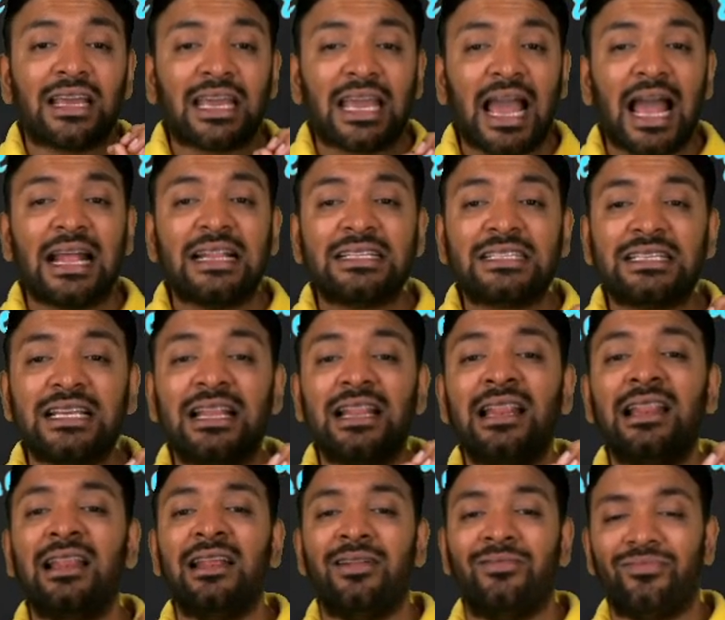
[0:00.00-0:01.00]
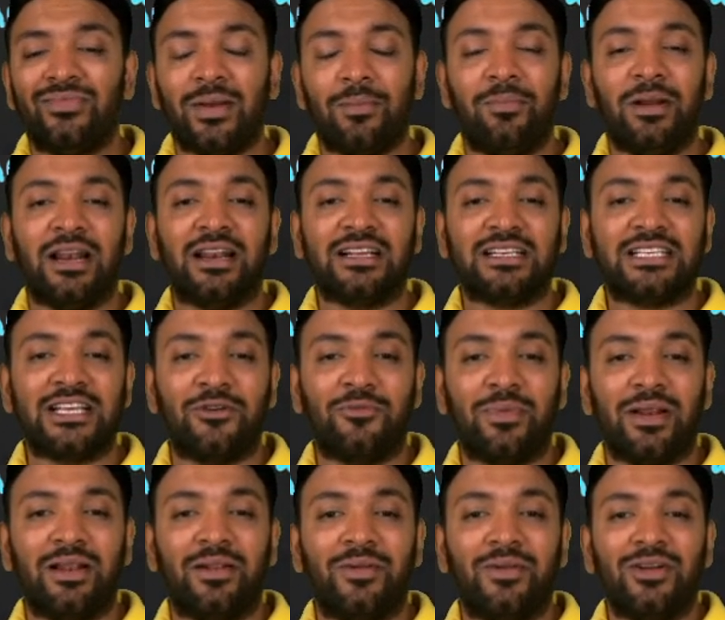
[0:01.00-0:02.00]
cancel the bill
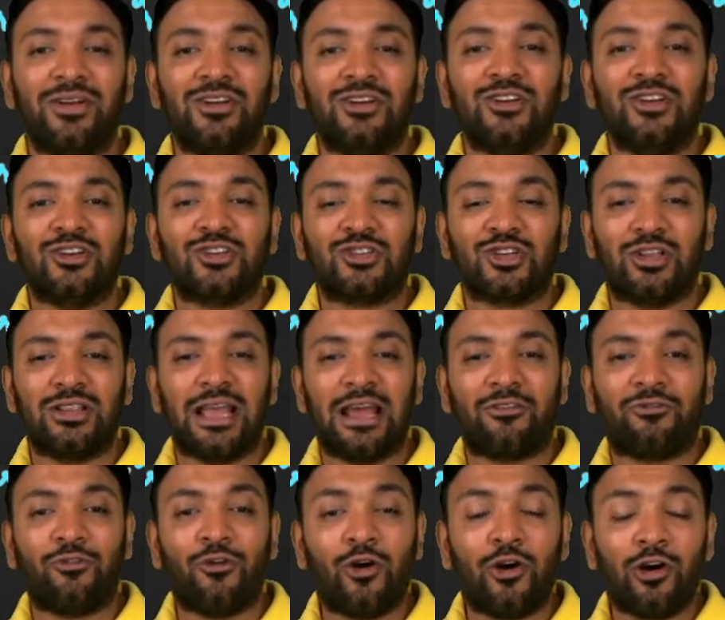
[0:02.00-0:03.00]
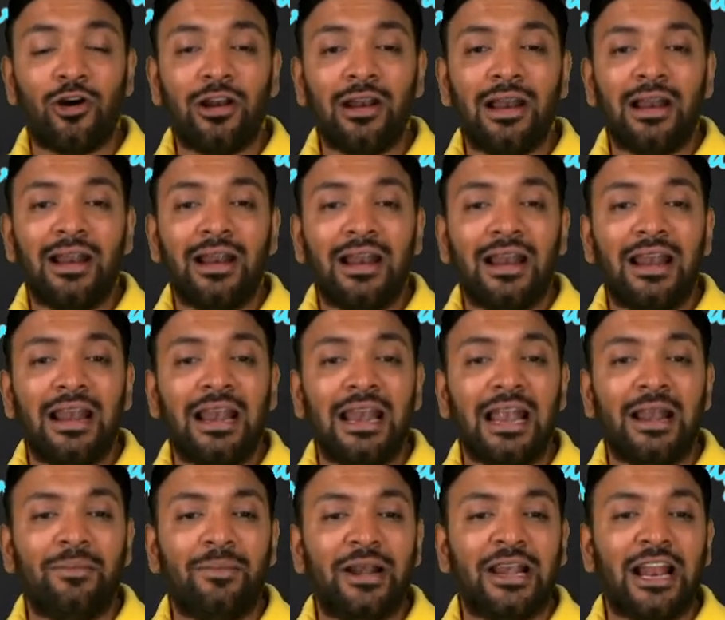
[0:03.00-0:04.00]
receivable. So therefore,
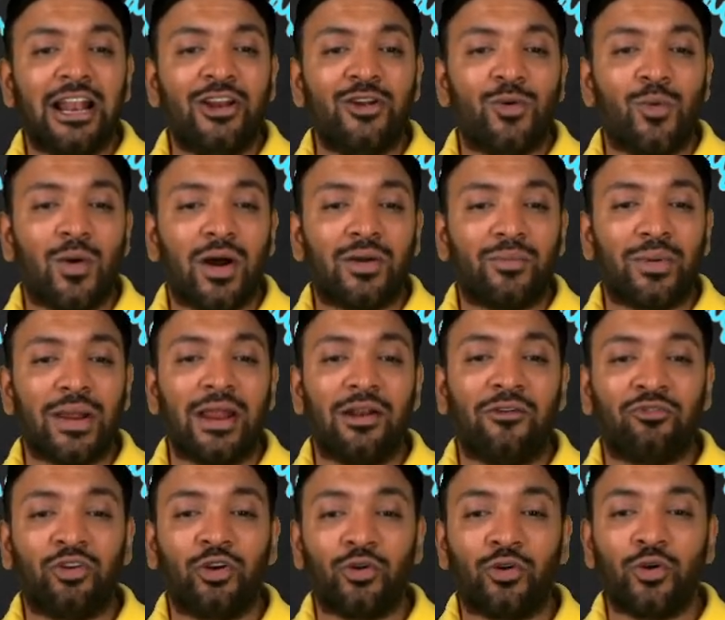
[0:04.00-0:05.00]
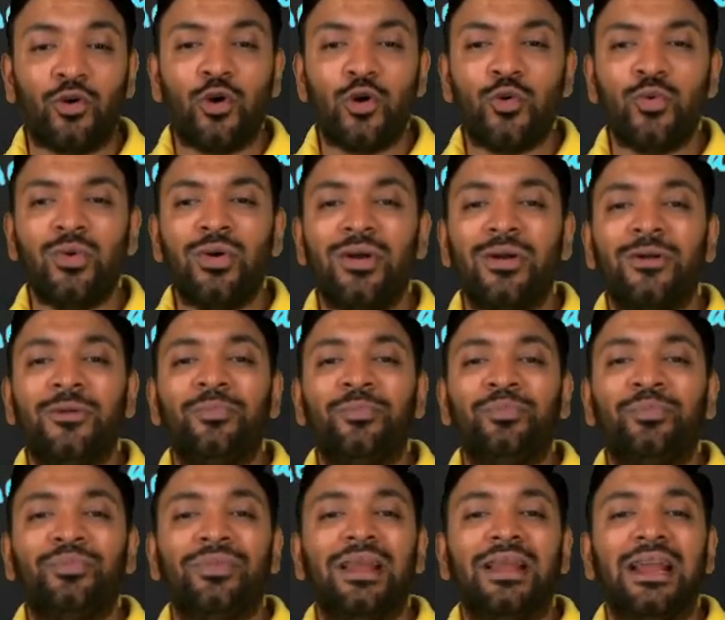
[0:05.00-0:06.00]
let me tell you what we have to do.
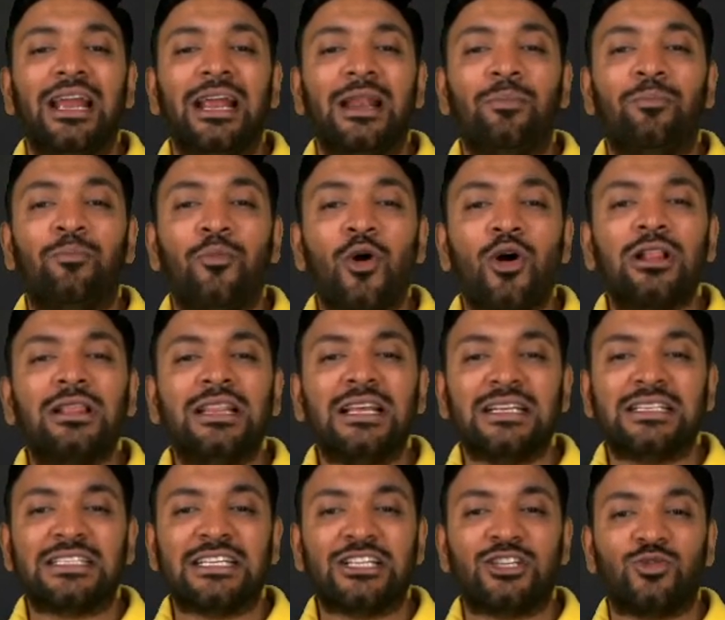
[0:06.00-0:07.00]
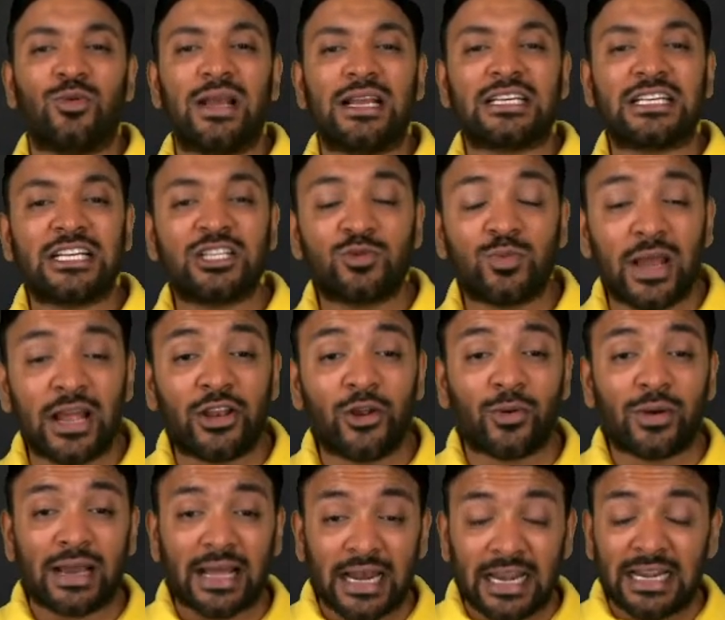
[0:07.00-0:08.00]
In both these situations where you
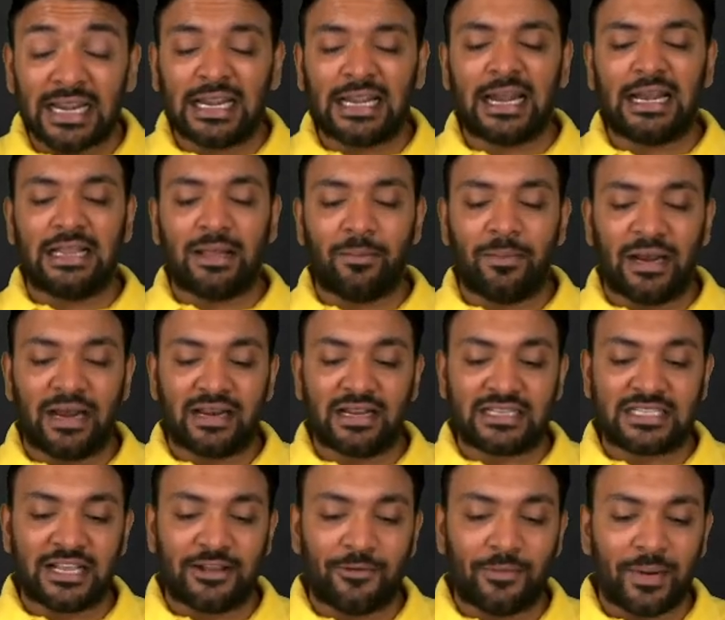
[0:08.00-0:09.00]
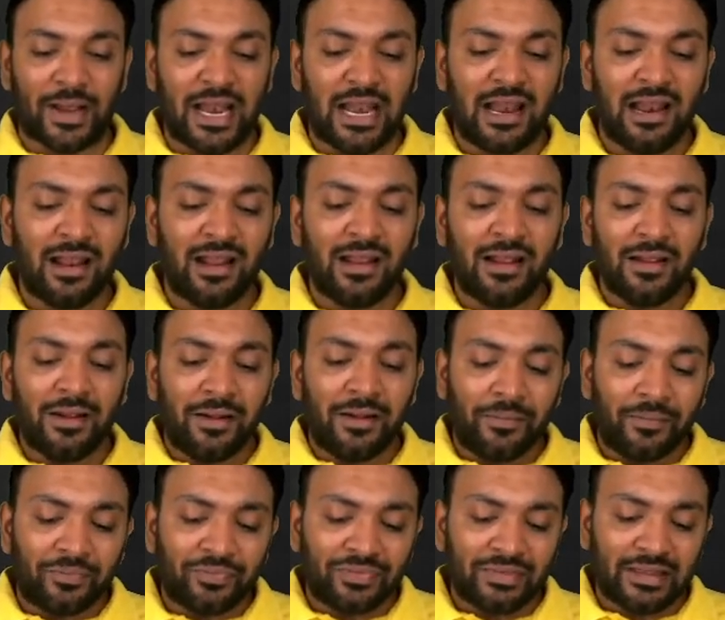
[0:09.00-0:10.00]
credited the bill receivable,
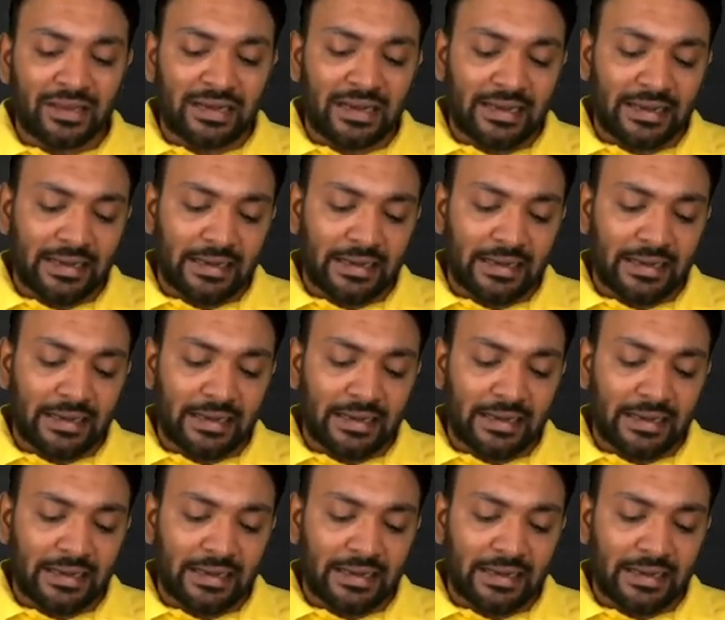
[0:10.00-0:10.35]
the